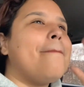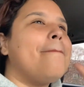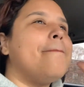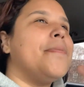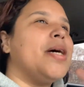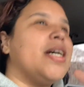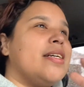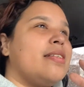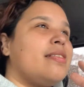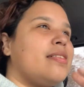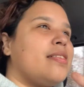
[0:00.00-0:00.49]

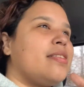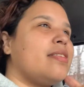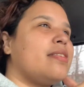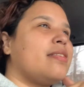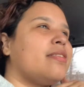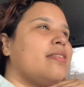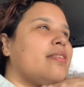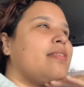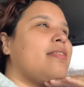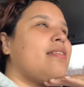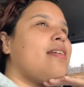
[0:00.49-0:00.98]
But
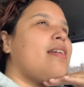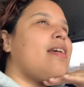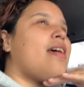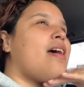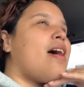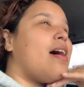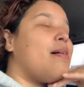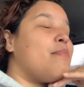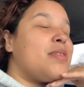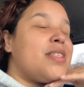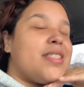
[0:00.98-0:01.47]

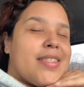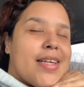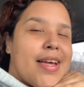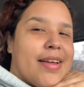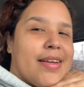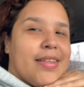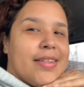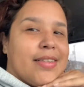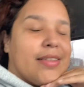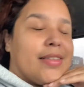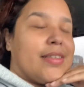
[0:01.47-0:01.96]
I'm
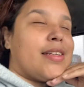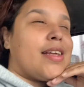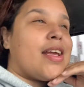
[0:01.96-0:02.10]
excited.